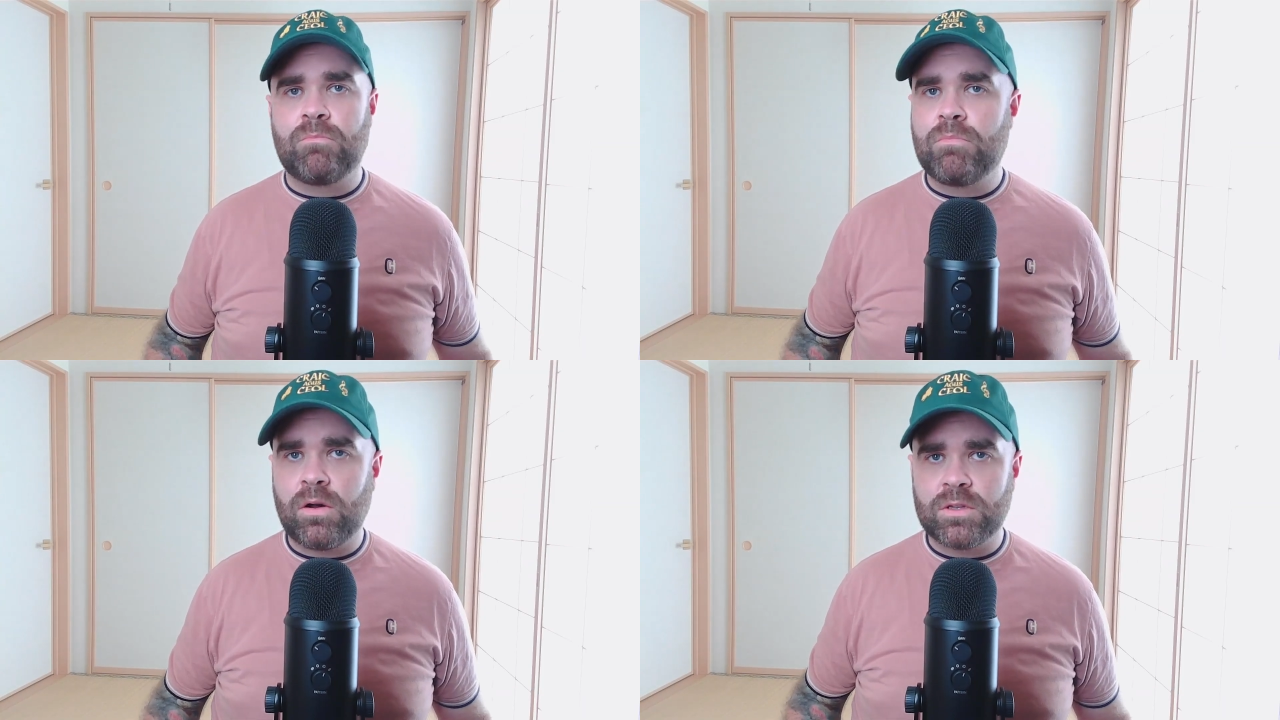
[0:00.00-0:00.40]

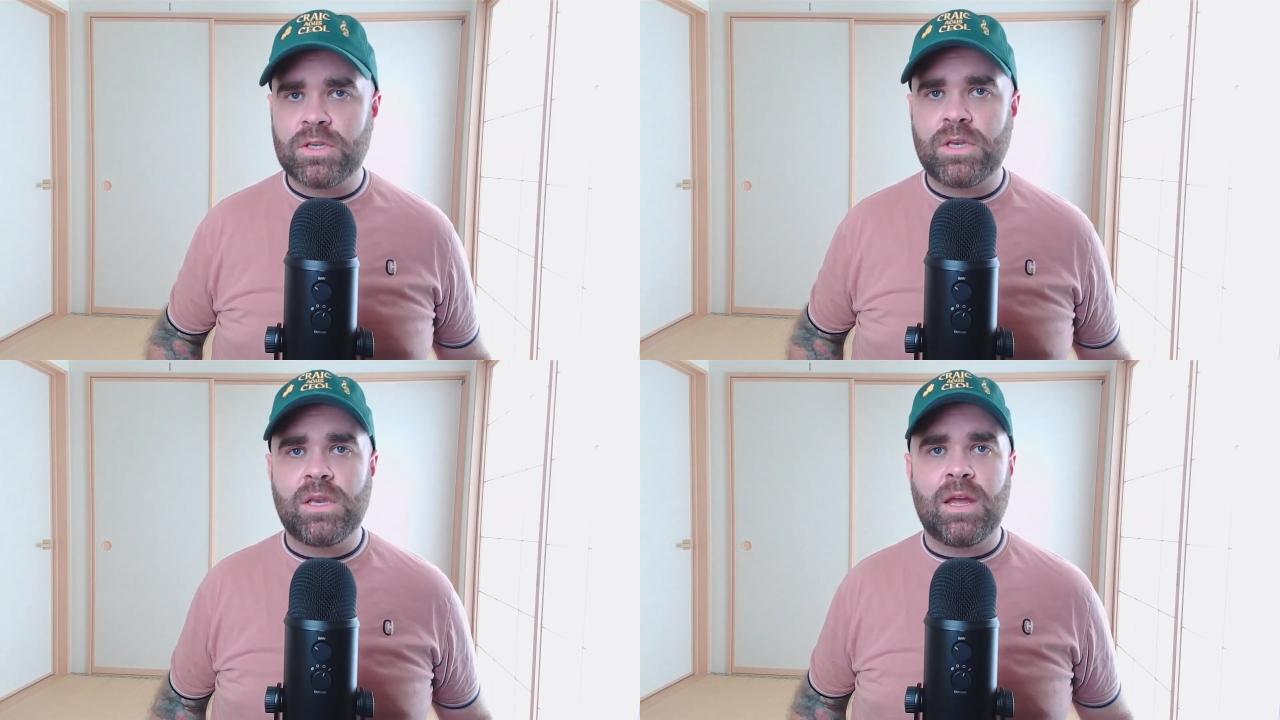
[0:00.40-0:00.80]

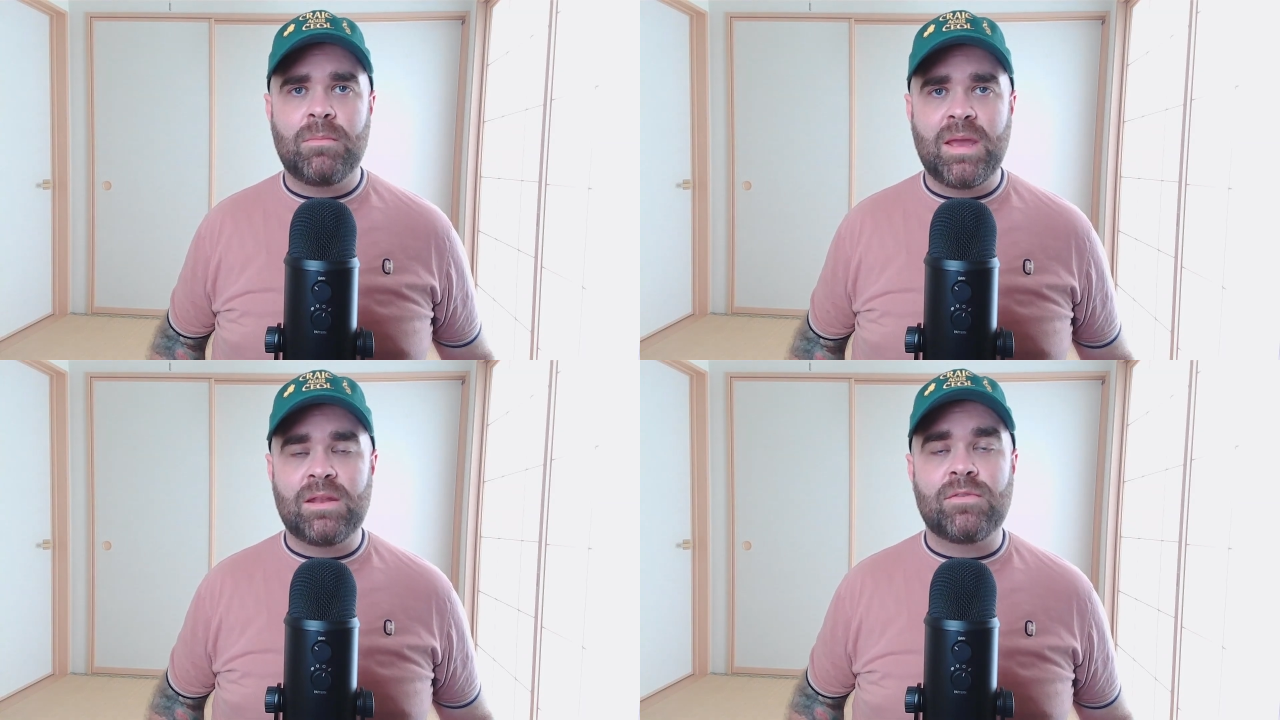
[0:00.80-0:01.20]
punchy,
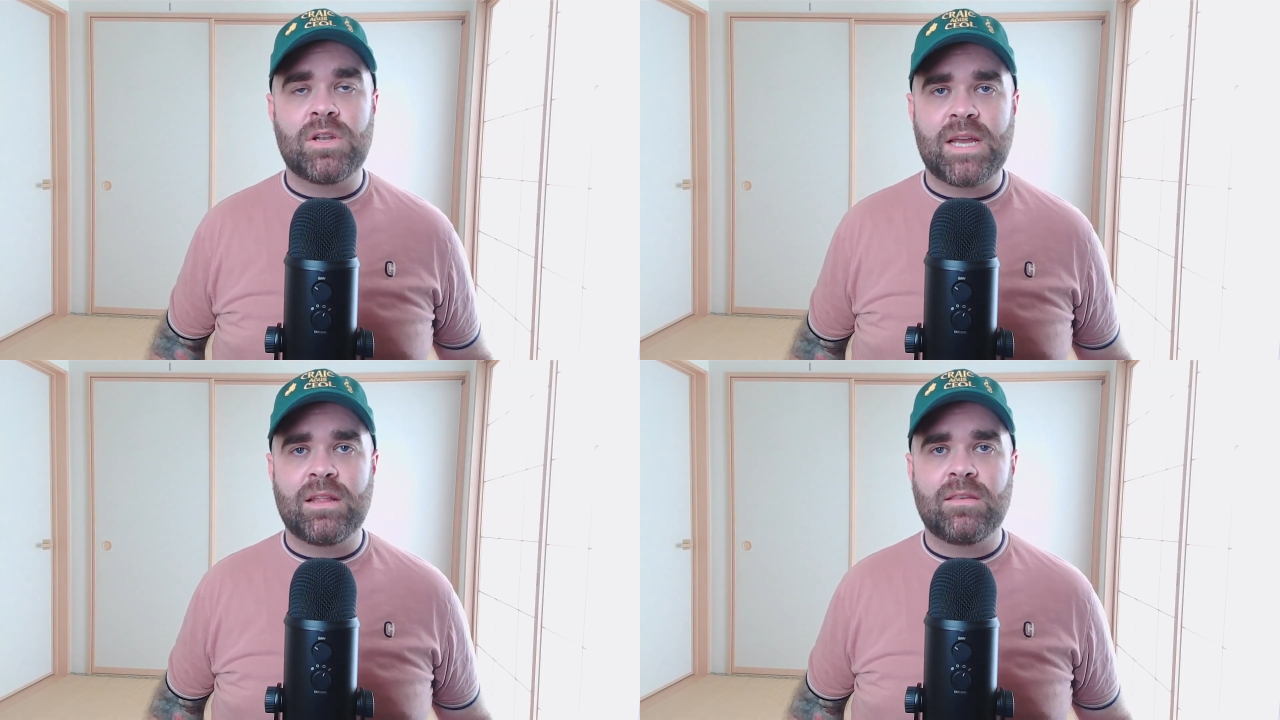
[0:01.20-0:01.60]
and made for
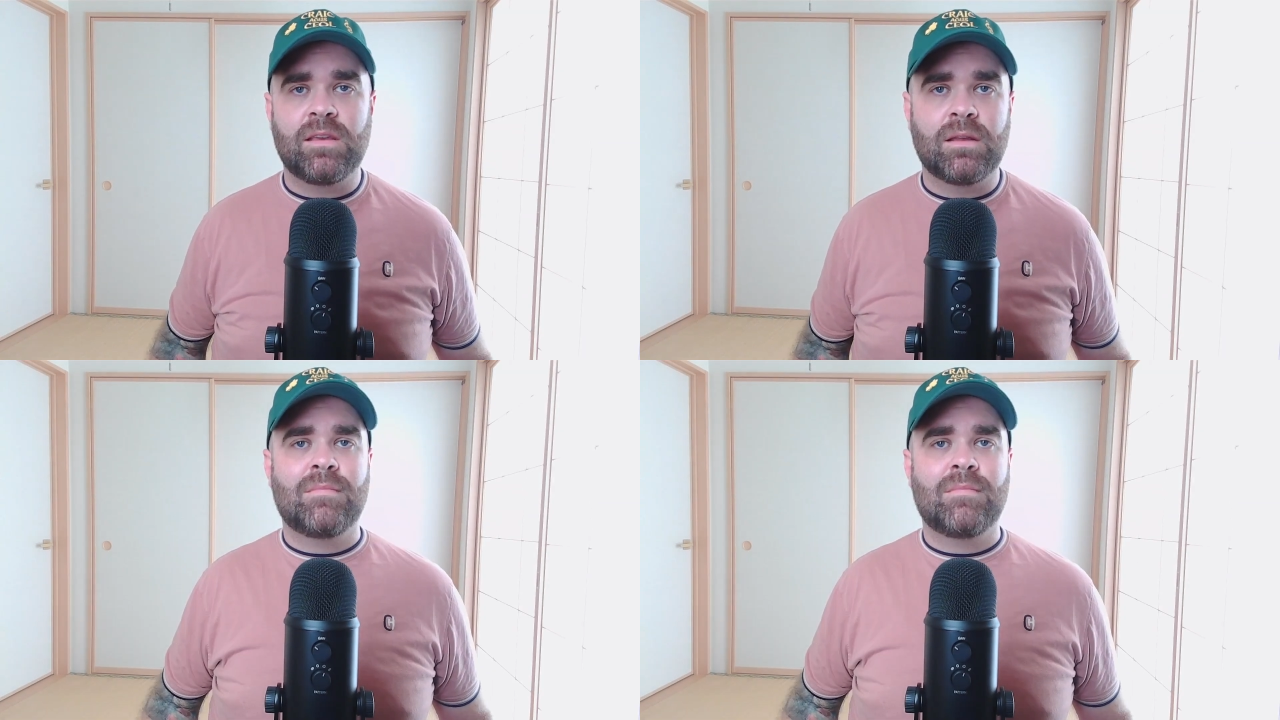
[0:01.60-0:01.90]
dancing.